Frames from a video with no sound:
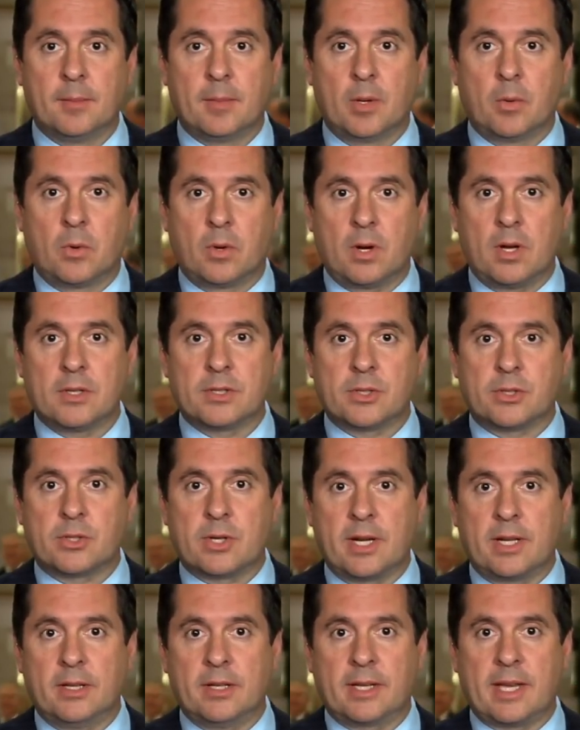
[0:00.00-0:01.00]
But we're also
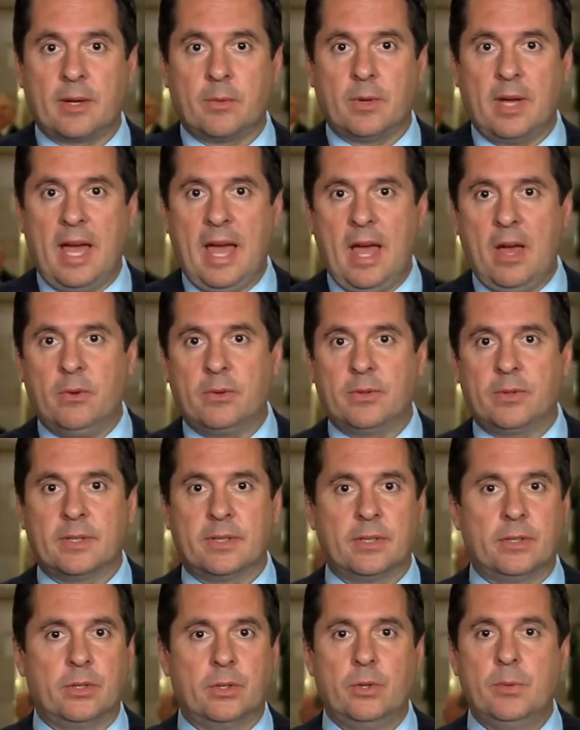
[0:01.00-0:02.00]
trying to look at, well,
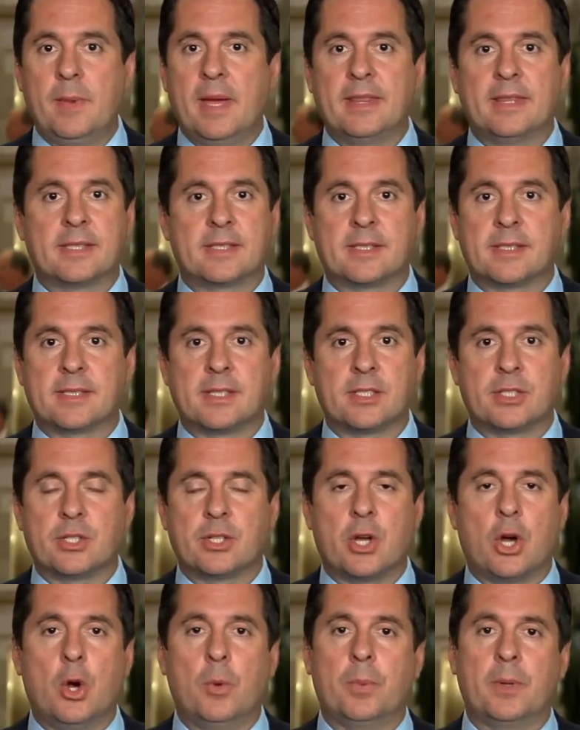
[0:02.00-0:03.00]
who made this
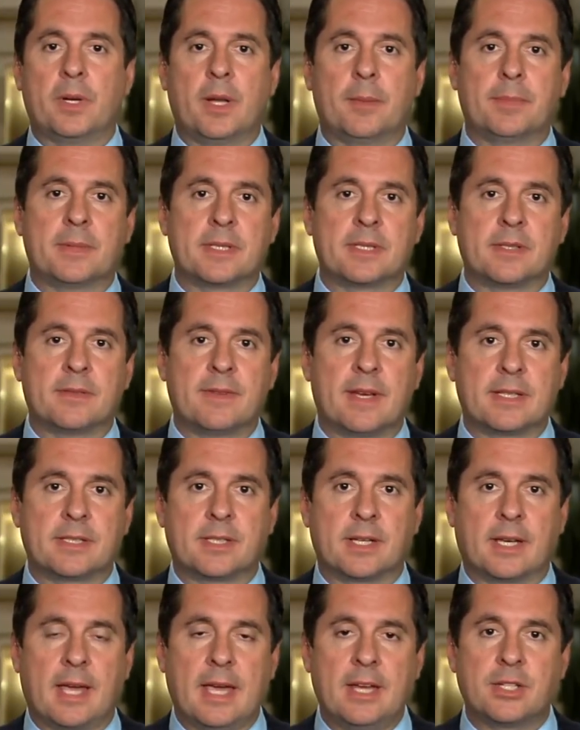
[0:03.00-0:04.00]
decision to open up this
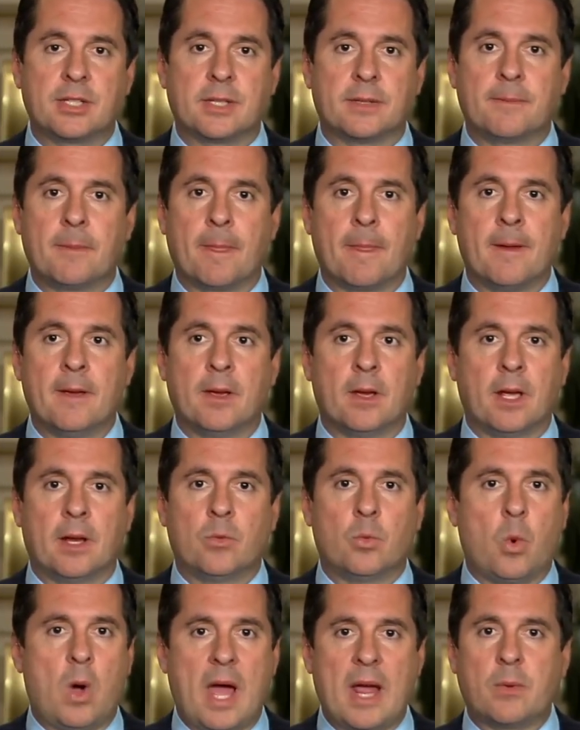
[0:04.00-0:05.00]
investigation,
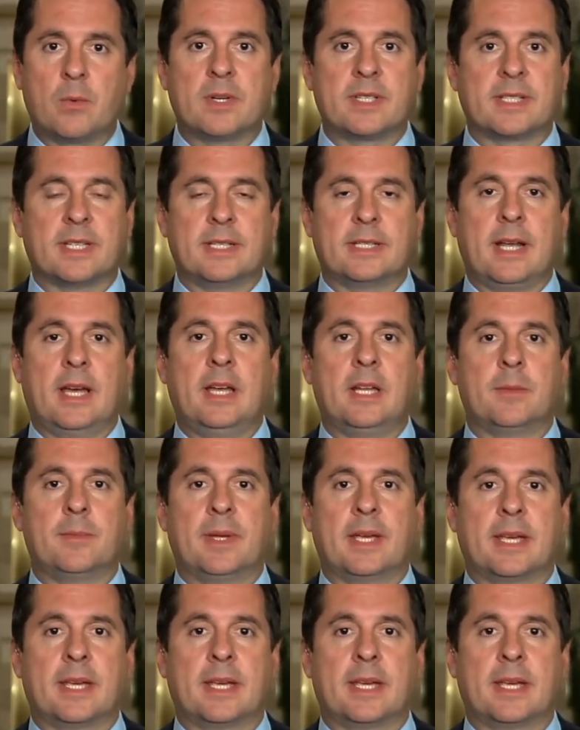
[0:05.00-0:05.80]
and why was it done?